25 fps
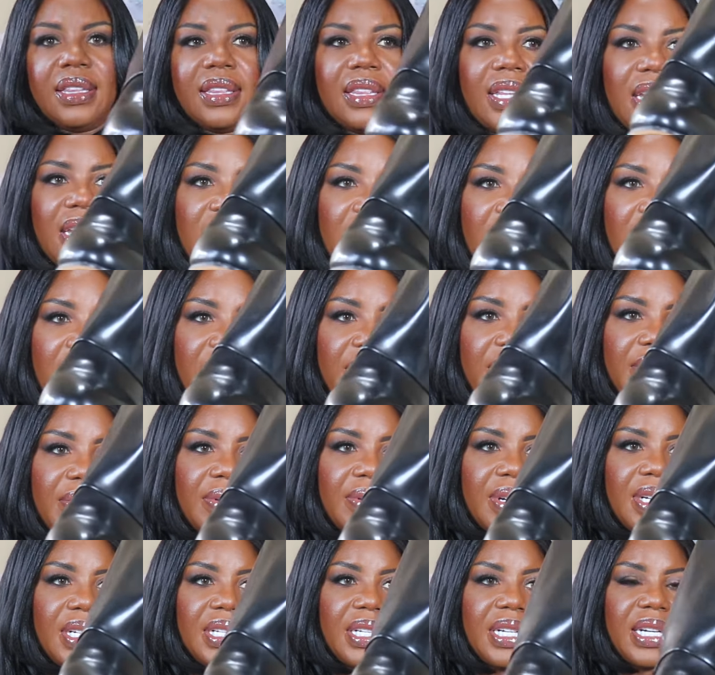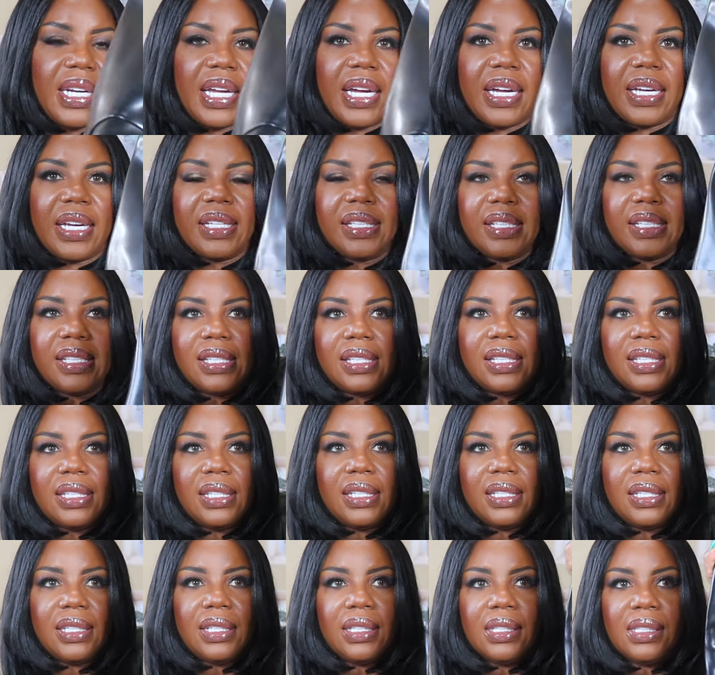They are really nice.
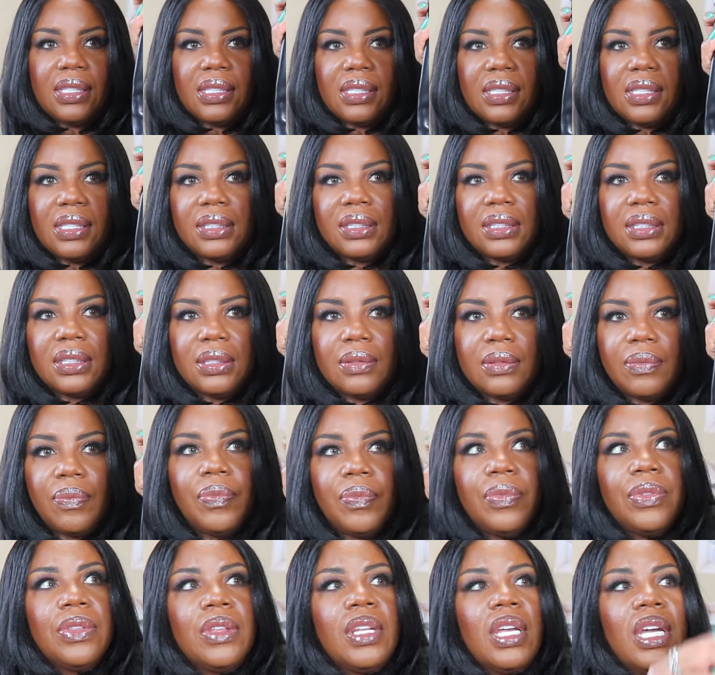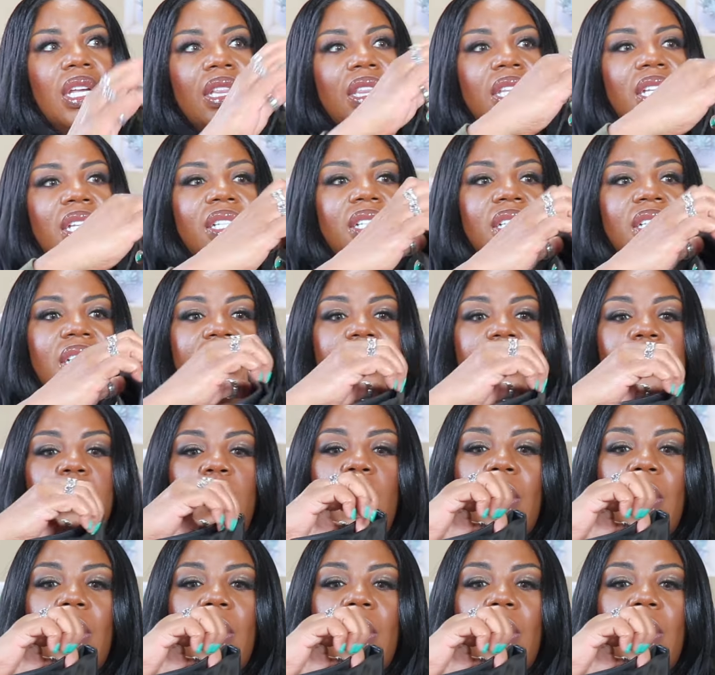And this is